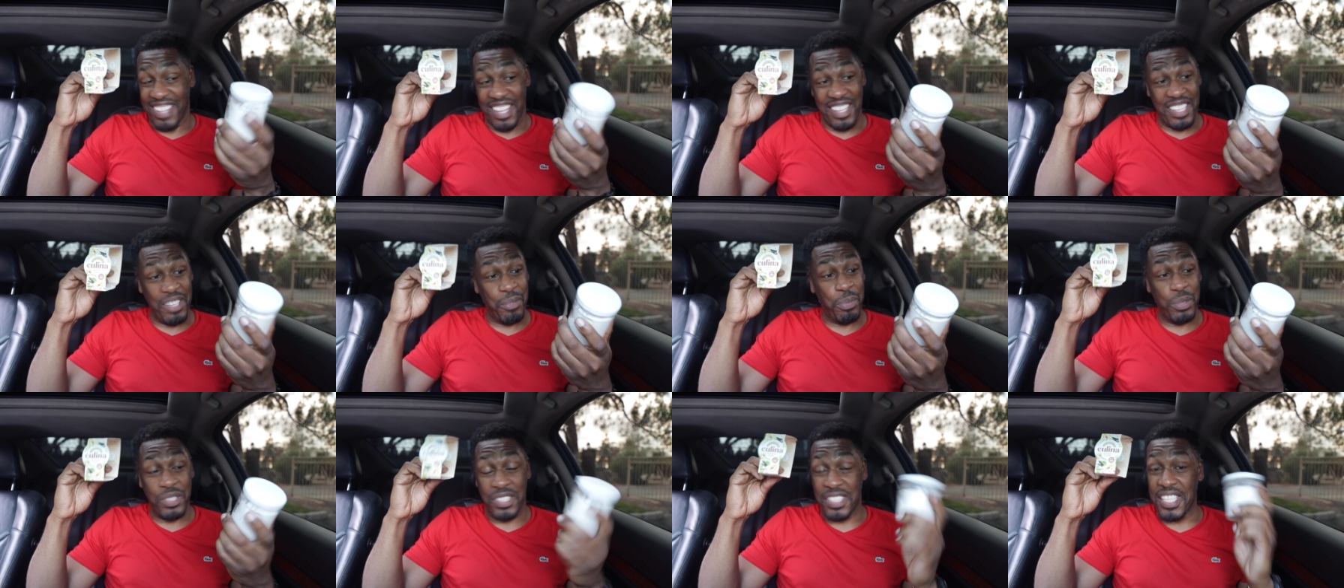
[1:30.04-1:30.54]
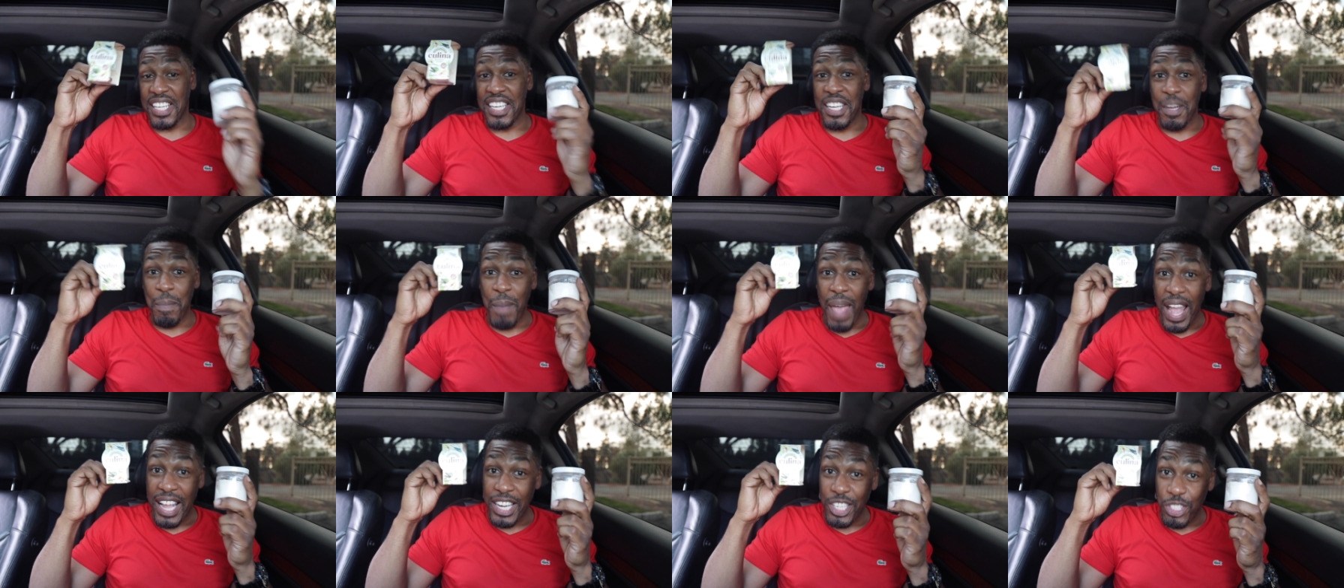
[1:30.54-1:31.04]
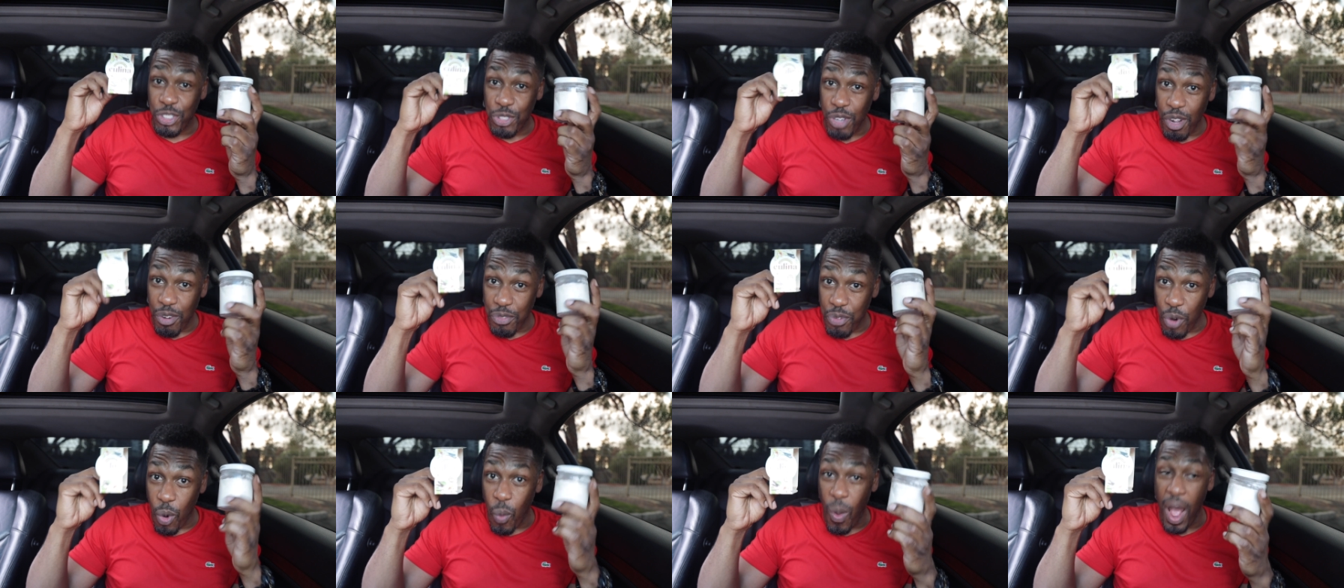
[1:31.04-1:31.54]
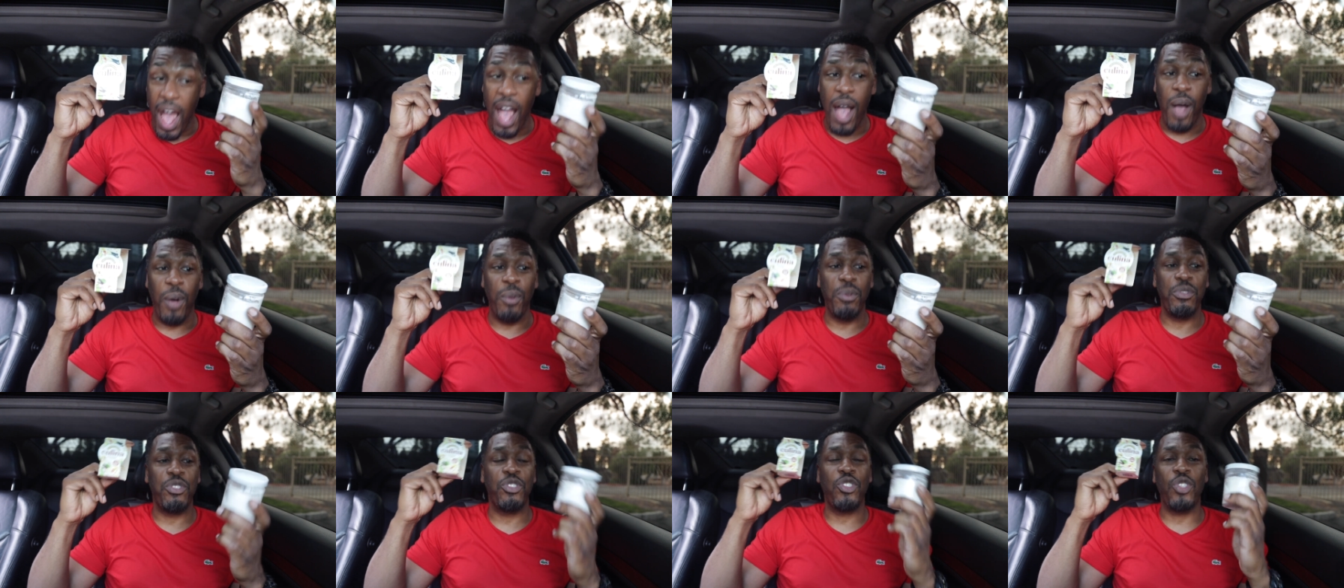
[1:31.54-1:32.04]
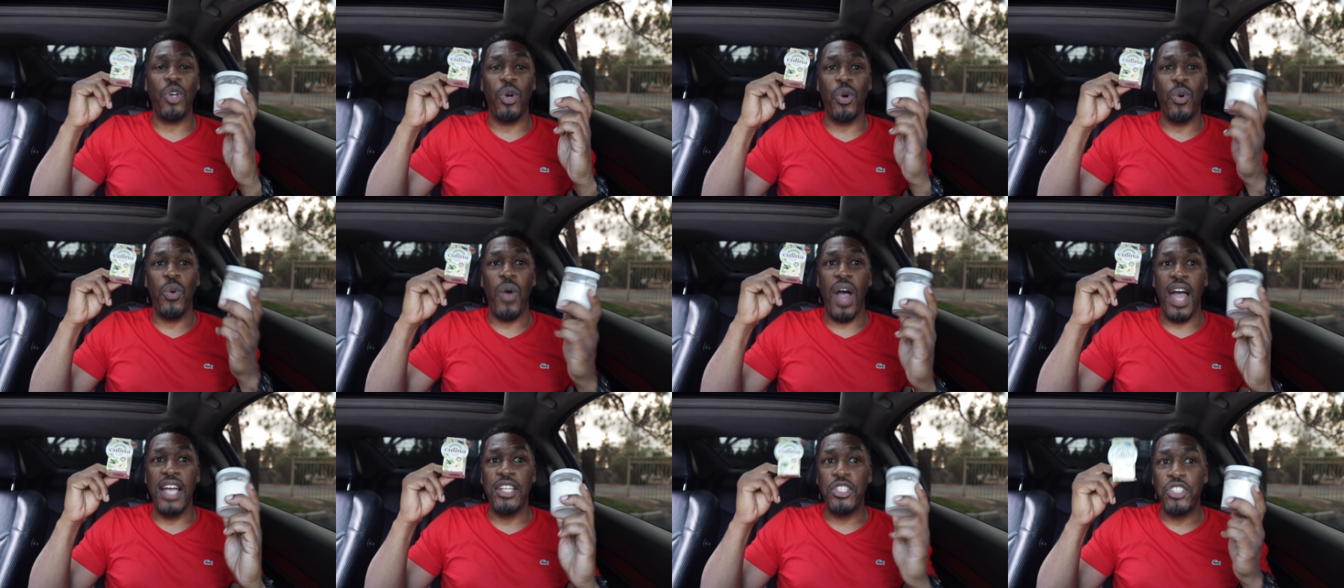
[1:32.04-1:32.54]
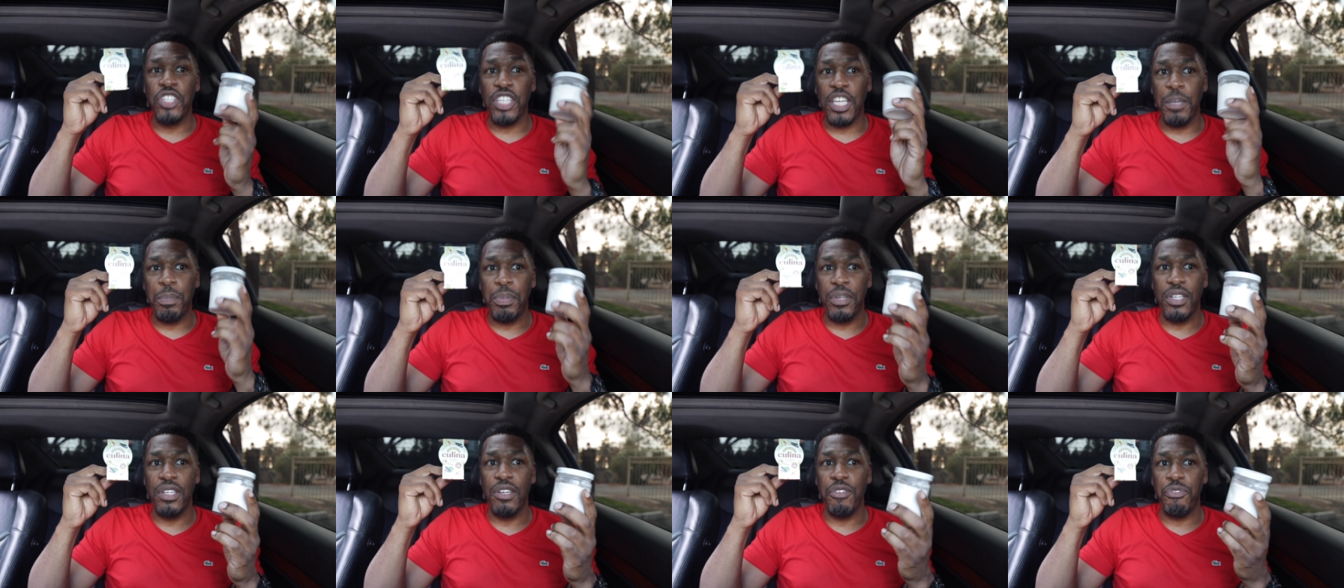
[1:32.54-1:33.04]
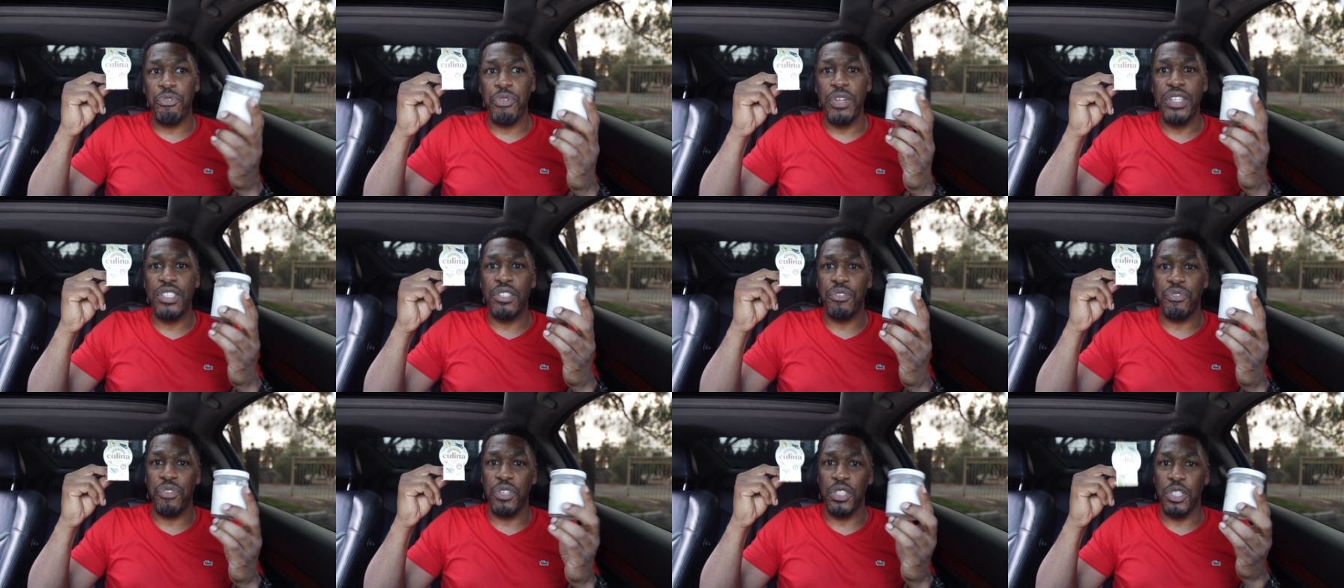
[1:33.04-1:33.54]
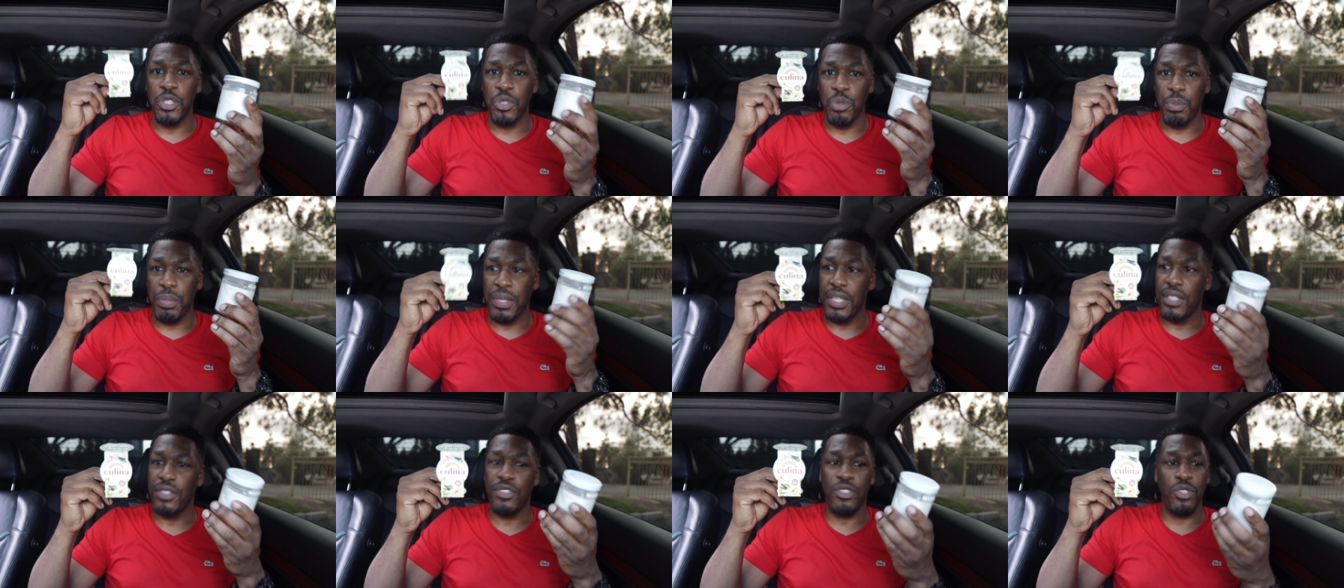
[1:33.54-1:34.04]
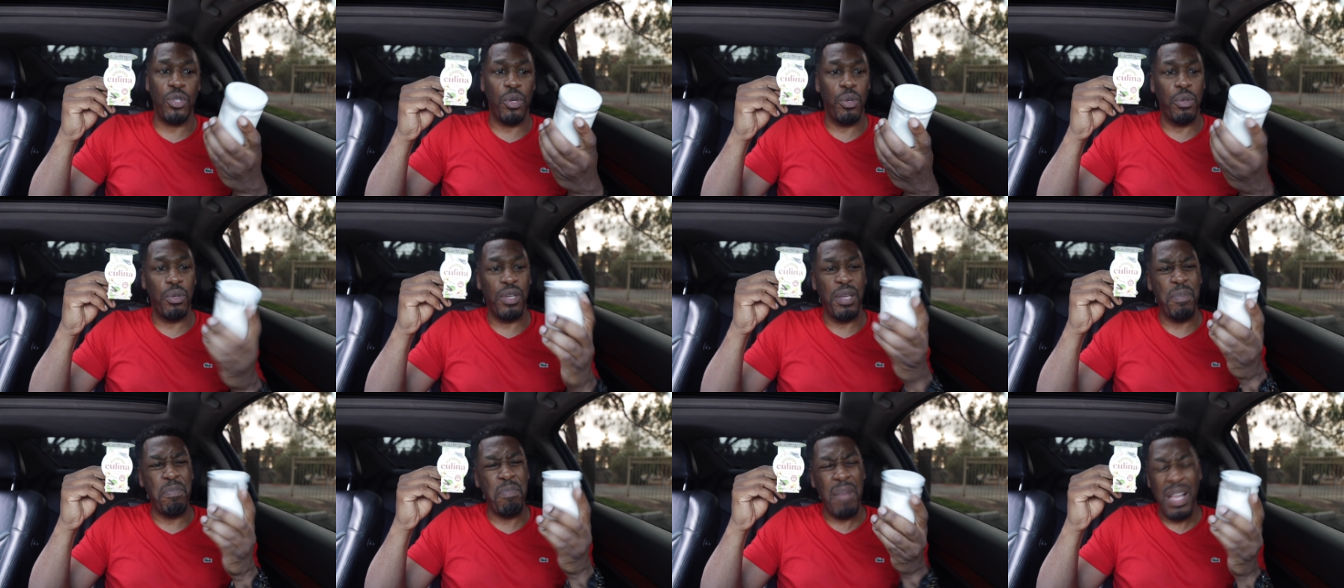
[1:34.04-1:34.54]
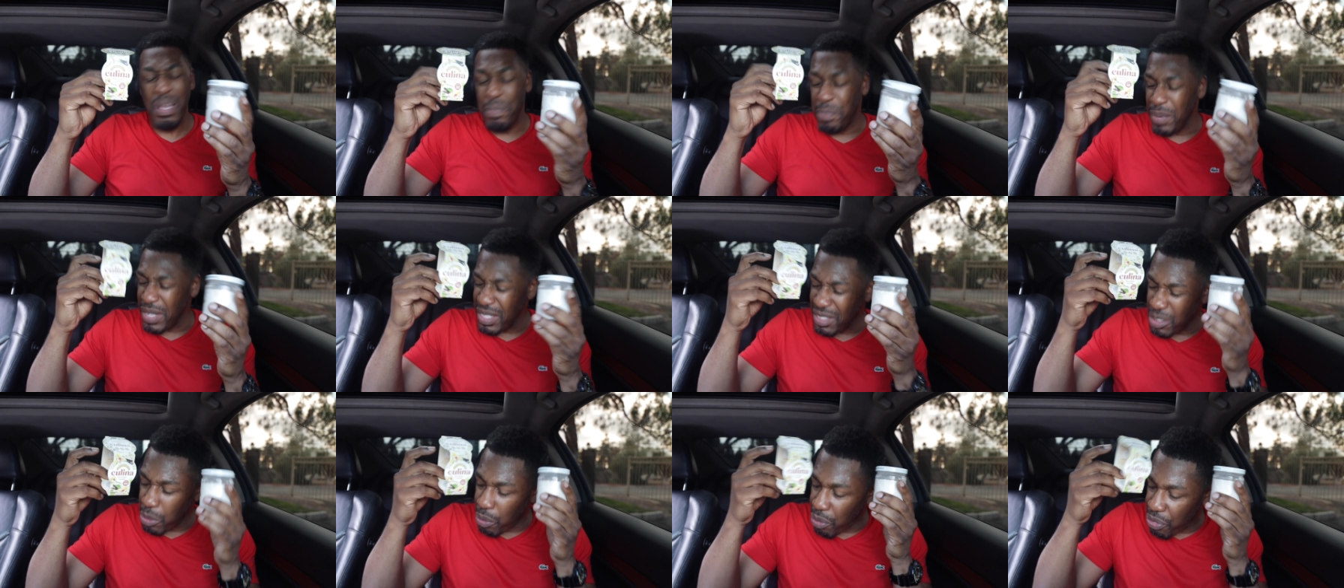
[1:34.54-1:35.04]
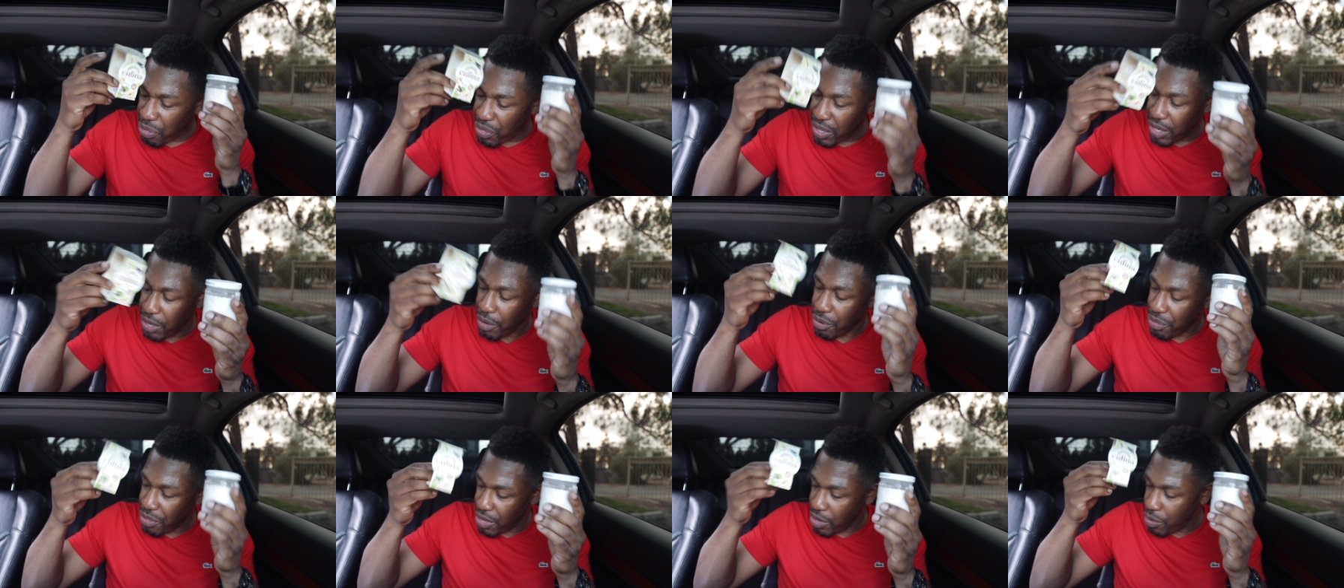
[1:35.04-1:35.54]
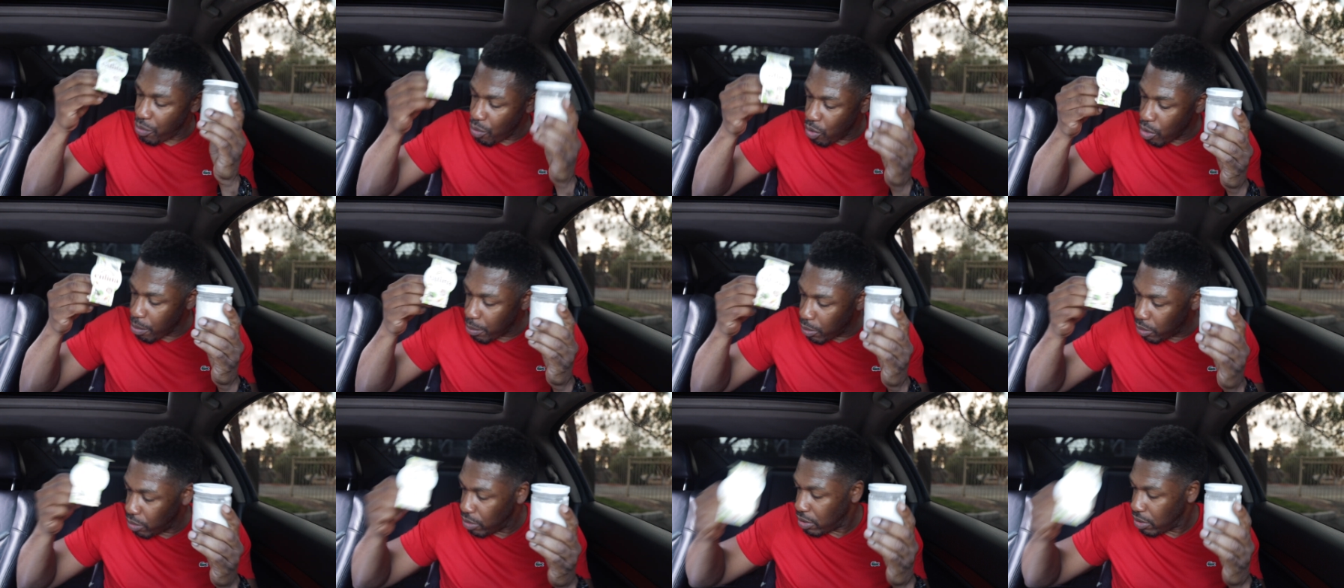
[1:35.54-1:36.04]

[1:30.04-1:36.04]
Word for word: It was sitting in the back of the trunk for a while. So I took it, put it in the freezer for a little bit. So it might be a little thicker than normal.